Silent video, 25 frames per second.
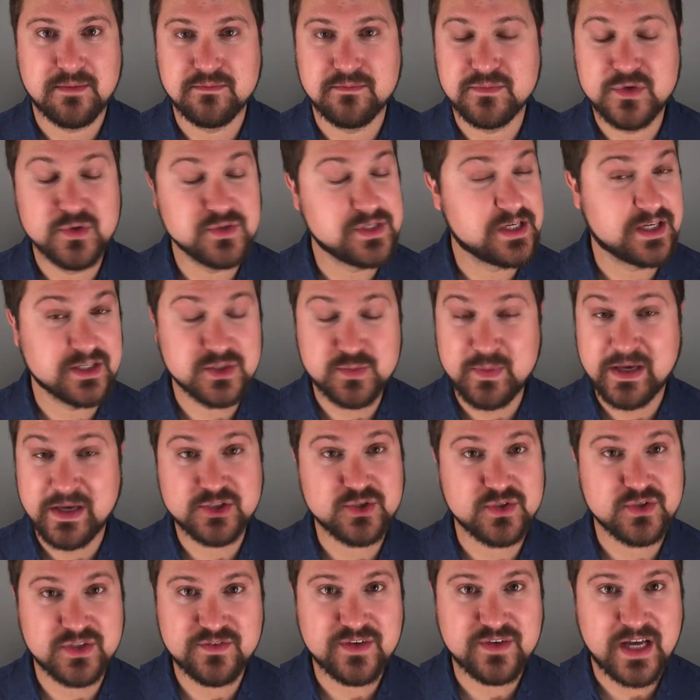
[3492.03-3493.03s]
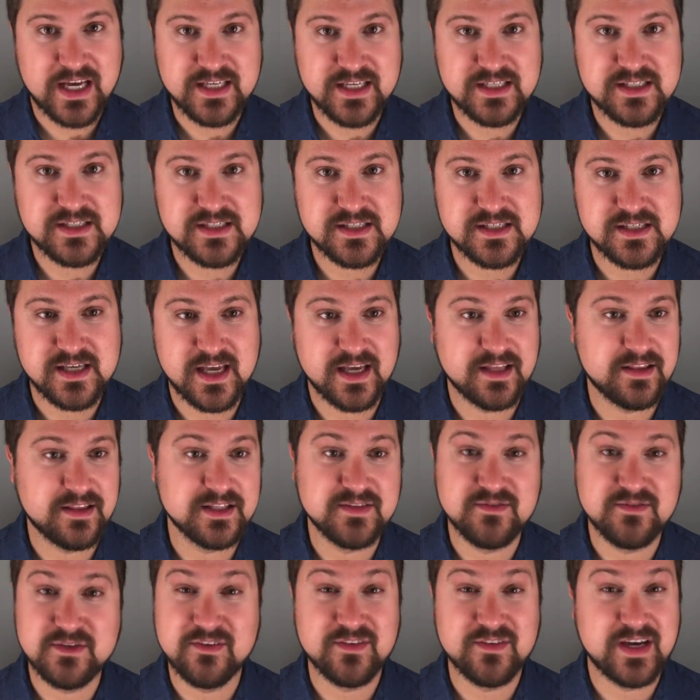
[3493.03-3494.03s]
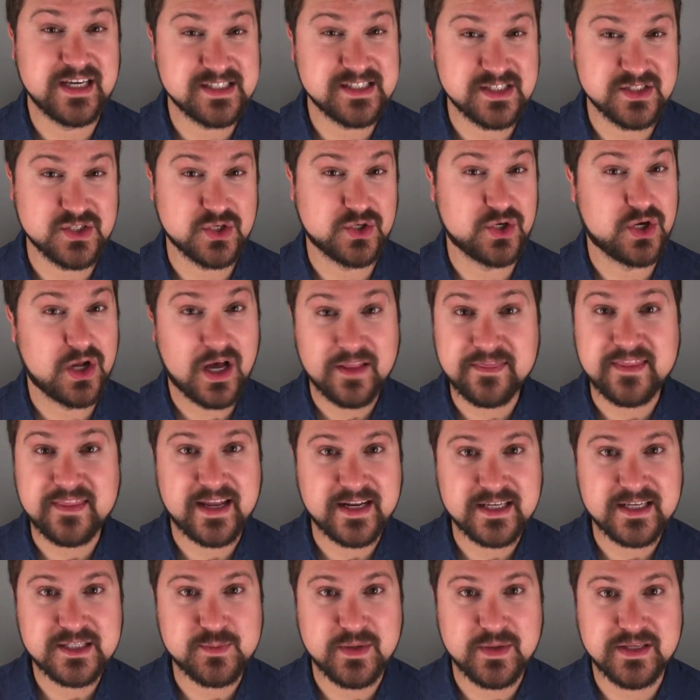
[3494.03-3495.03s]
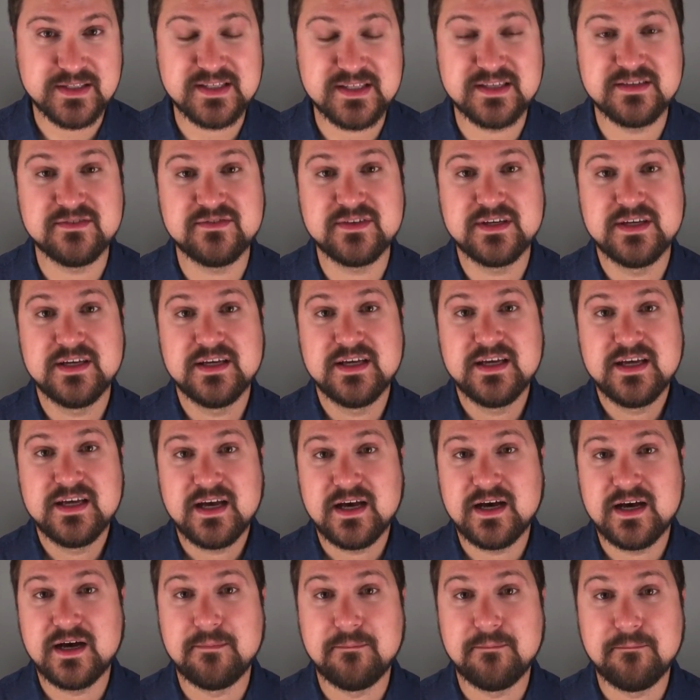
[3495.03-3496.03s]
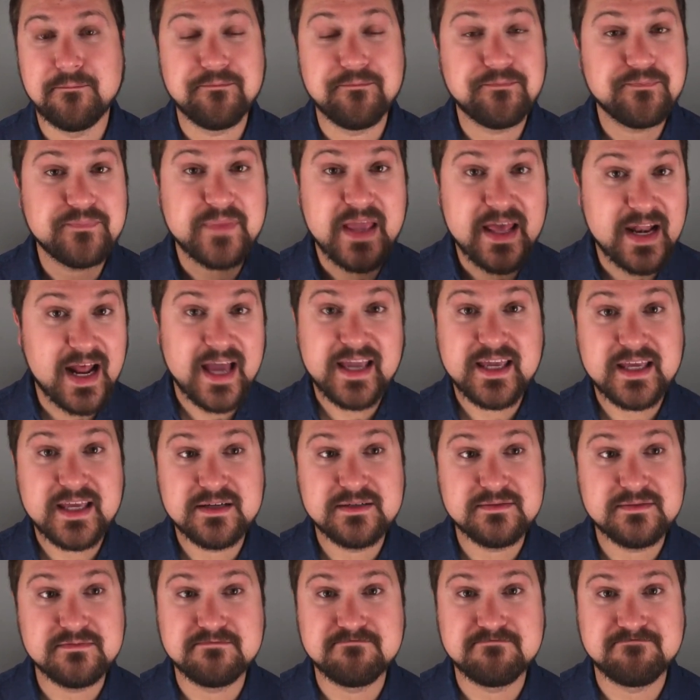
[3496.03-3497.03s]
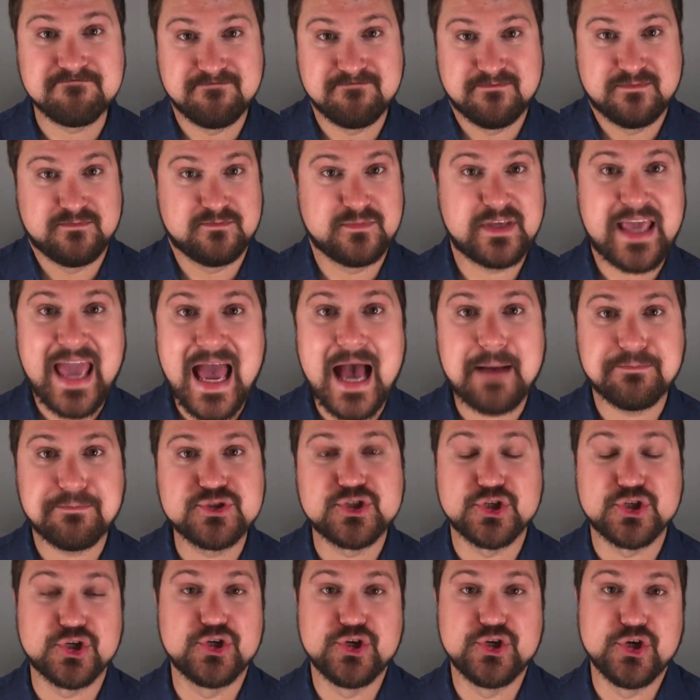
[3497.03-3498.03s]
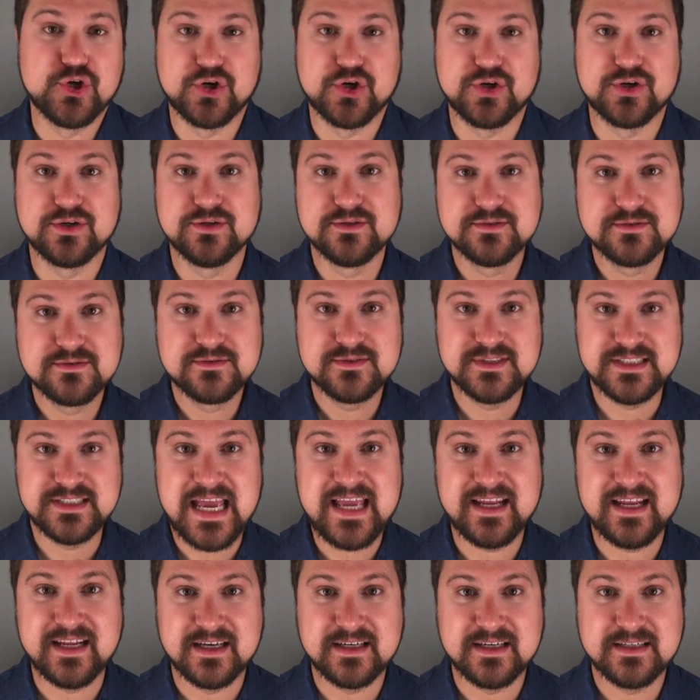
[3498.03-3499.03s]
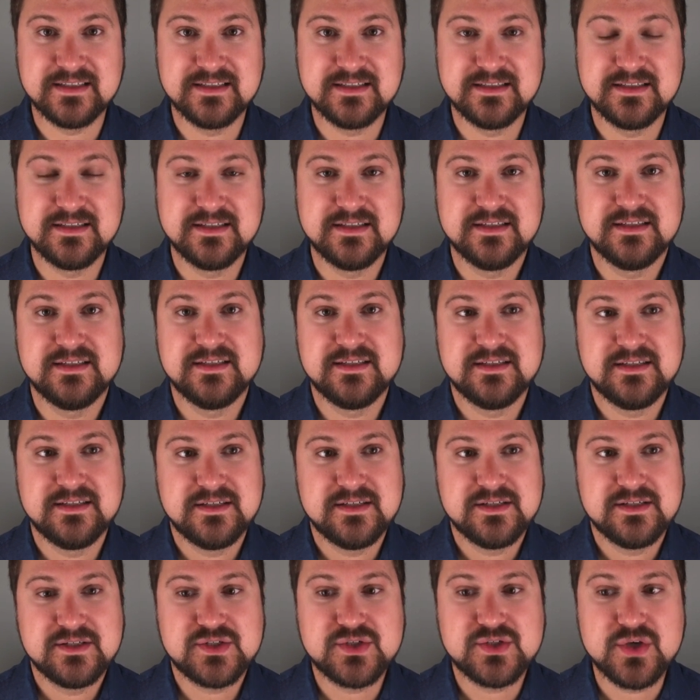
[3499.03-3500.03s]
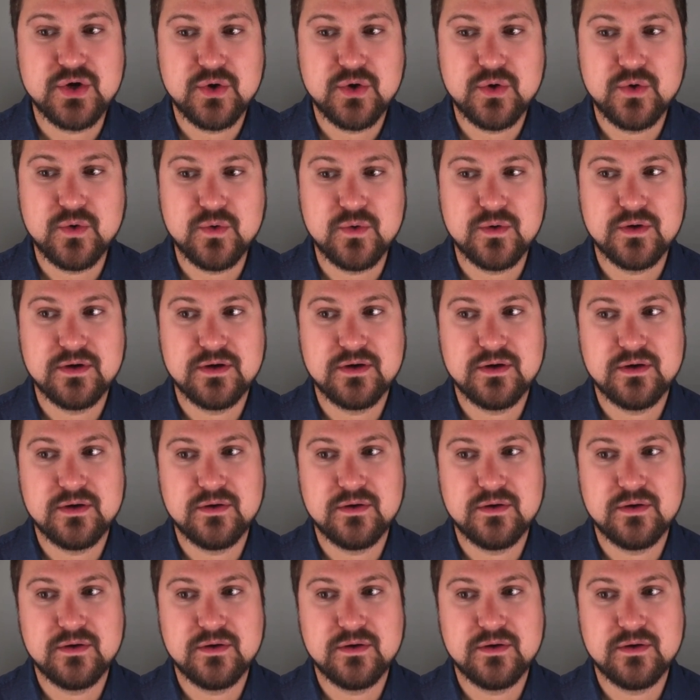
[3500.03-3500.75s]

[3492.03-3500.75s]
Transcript: using a special device, and the devices are not that expensive, and I can capture your data. So